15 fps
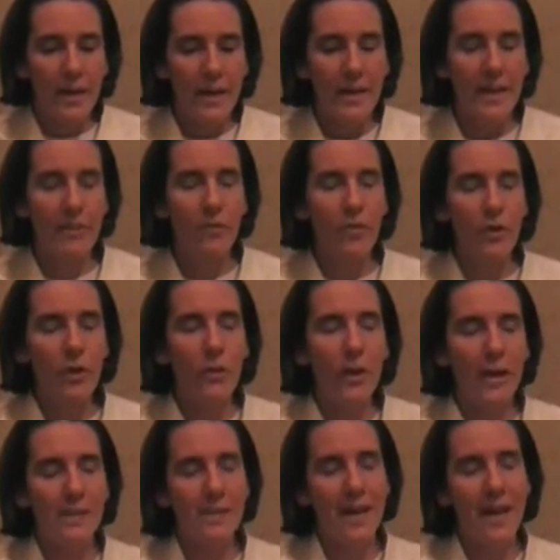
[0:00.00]
even though
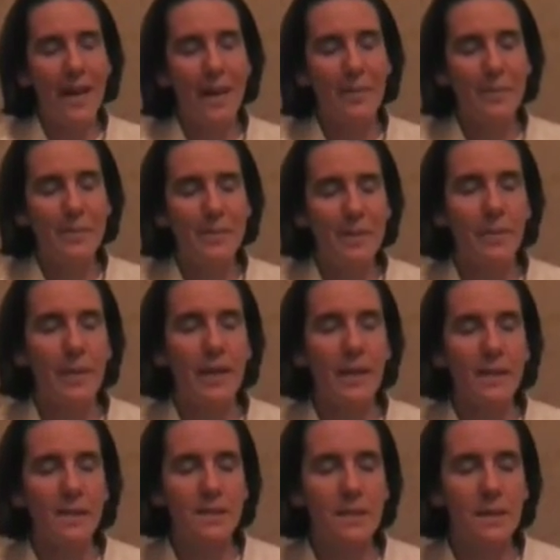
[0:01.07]
at times, I mean, he
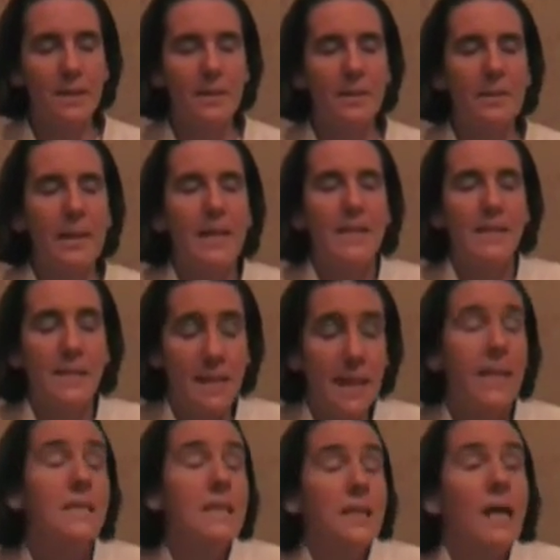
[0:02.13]

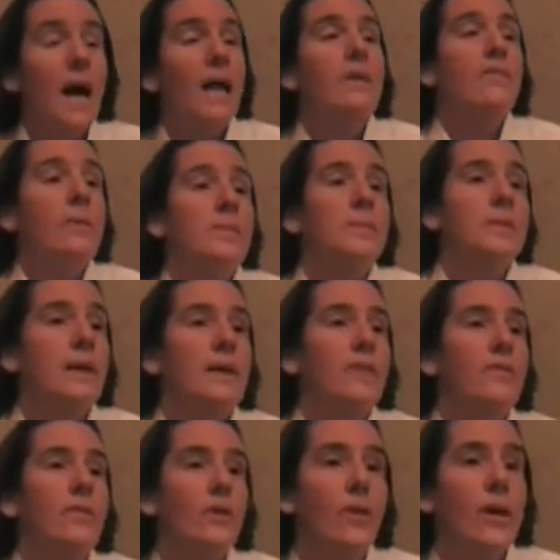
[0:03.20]
thinks a lot of himself,
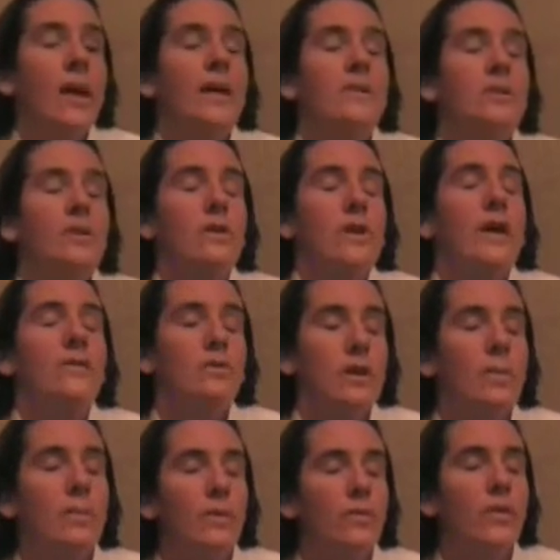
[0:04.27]
I sort of have
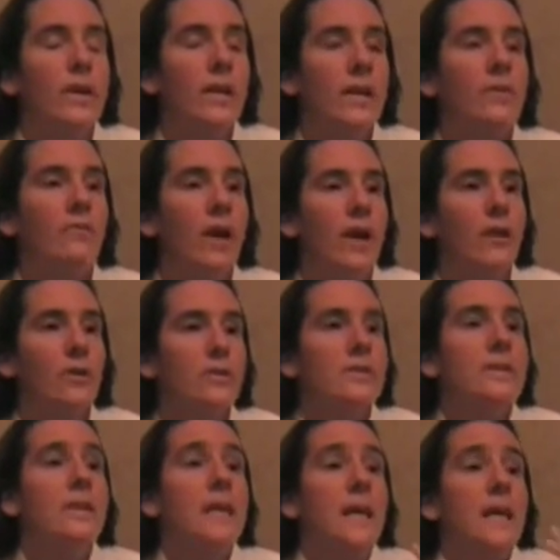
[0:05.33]
trouble reading writers
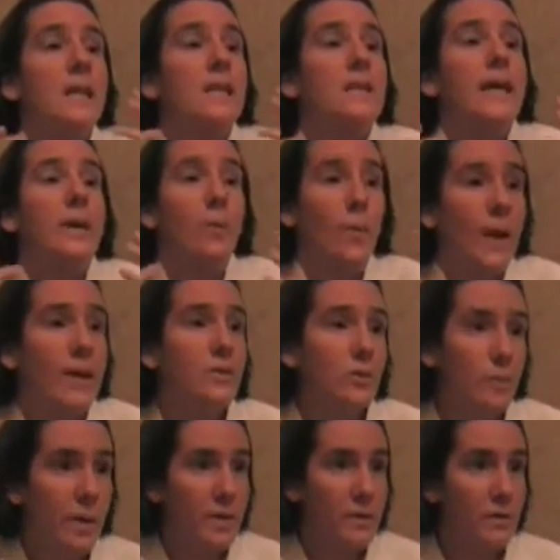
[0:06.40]
that think like way too
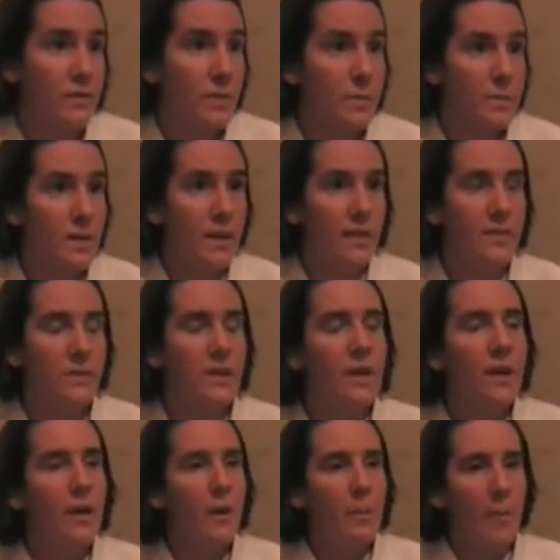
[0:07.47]
much of themselves,
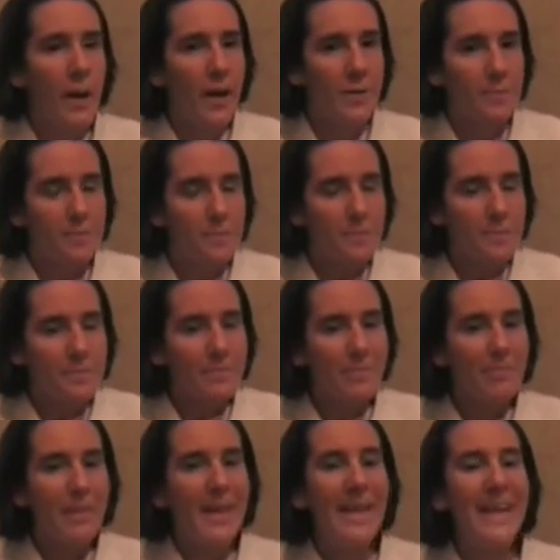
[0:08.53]
but
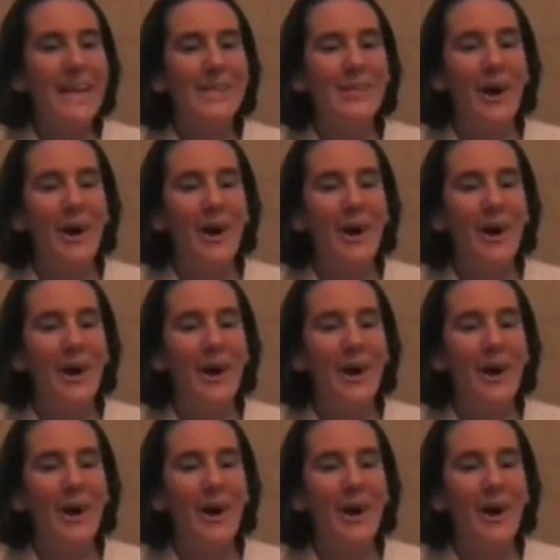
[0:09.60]
he's